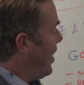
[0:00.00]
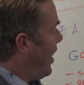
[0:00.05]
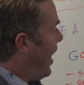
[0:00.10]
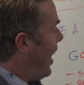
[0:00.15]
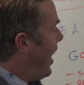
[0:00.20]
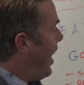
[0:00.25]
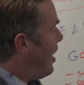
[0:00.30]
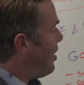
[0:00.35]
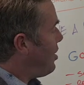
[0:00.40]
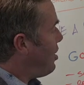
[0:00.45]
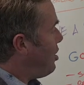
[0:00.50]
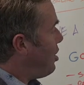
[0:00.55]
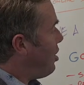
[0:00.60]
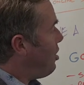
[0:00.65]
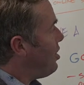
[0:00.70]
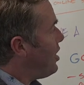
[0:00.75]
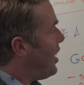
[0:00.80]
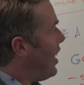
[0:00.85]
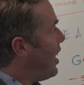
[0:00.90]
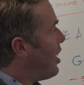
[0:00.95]
So
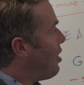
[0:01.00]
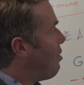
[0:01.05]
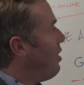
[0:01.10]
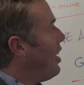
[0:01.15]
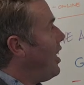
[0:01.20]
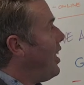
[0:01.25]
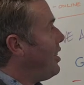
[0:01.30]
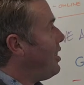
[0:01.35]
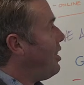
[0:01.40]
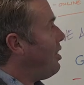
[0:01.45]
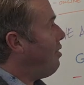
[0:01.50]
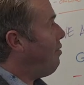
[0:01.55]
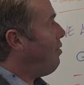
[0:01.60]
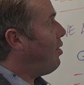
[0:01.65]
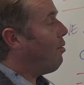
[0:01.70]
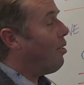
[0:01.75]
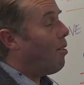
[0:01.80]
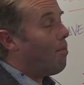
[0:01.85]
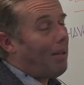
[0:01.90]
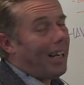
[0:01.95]
John Deere created the
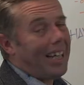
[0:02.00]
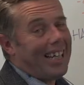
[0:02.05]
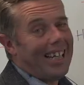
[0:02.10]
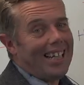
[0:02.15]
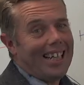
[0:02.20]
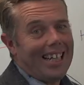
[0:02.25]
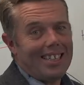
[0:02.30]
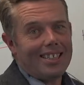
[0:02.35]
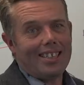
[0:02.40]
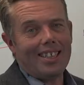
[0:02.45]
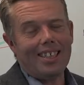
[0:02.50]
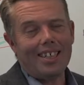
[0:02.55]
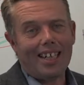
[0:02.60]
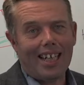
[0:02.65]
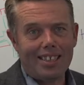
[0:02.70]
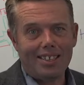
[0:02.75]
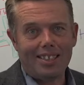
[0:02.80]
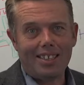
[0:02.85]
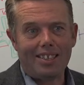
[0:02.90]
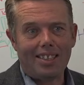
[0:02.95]
Furrow back in
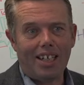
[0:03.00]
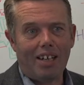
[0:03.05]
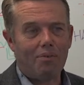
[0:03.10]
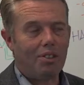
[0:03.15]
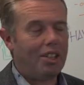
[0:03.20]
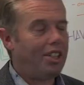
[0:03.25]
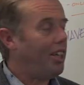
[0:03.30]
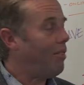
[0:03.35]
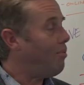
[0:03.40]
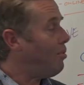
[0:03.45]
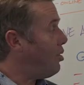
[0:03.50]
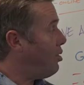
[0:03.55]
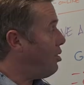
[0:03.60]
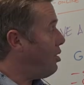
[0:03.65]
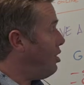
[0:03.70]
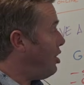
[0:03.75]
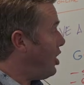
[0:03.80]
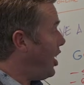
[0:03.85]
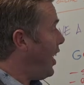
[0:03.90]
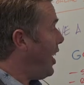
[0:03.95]
1897, and it was just
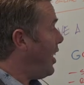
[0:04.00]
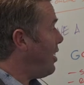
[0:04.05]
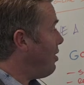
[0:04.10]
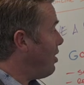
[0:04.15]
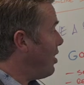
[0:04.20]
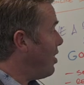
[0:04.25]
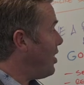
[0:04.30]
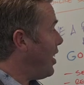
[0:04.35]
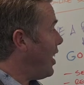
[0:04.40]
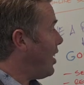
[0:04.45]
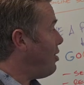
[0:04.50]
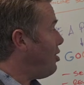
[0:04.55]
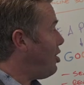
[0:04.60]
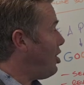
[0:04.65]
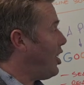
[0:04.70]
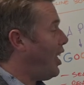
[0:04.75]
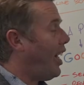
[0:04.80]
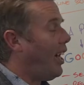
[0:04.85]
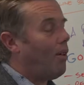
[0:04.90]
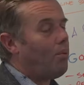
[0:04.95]
a journal that they could
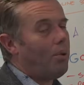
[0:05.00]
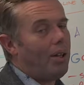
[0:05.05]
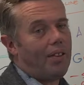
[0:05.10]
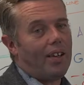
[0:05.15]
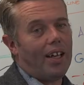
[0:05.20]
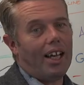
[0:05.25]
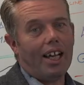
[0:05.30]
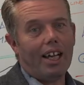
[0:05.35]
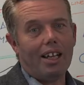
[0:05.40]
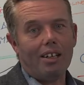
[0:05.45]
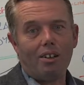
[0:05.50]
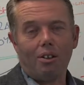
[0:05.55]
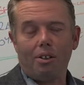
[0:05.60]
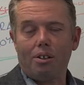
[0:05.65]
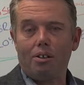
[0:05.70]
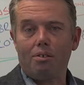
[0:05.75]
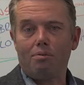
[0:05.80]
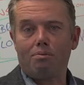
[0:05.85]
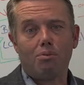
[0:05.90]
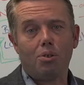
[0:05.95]
share with their
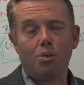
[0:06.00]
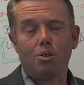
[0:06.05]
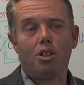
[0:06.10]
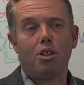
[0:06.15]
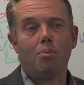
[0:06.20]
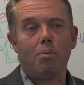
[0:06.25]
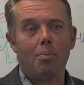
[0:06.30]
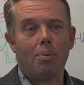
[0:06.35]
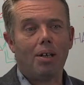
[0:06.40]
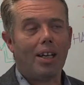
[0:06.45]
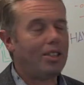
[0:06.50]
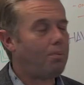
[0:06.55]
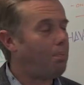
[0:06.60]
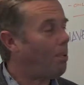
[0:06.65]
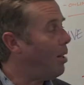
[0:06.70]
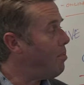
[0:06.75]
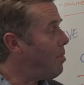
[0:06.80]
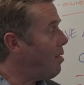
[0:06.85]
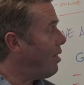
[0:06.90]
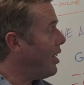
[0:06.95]
loyal customer base,
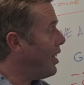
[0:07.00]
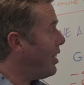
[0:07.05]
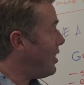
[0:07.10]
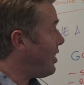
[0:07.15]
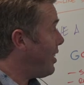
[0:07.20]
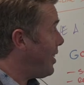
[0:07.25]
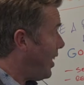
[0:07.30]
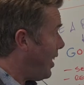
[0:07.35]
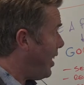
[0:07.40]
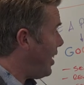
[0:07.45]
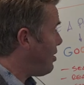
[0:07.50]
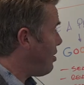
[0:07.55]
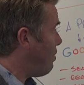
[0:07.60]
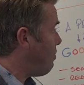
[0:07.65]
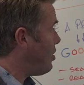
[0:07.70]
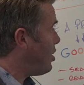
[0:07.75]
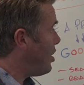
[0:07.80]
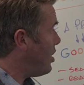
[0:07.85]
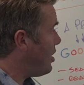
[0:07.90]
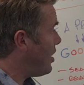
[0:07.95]
primarily in the States,
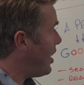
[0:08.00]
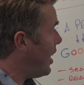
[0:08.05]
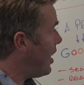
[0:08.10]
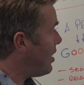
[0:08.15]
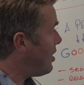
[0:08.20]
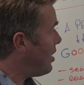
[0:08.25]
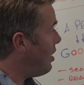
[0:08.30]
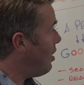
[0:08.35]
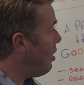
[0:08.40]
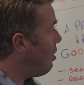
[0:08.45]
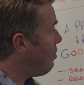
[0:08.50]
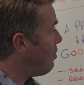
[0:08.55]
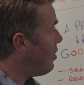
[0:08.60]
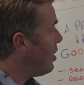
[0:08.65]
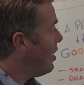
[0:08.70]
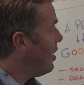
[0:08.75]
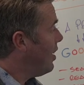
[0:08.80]
obviously starting off.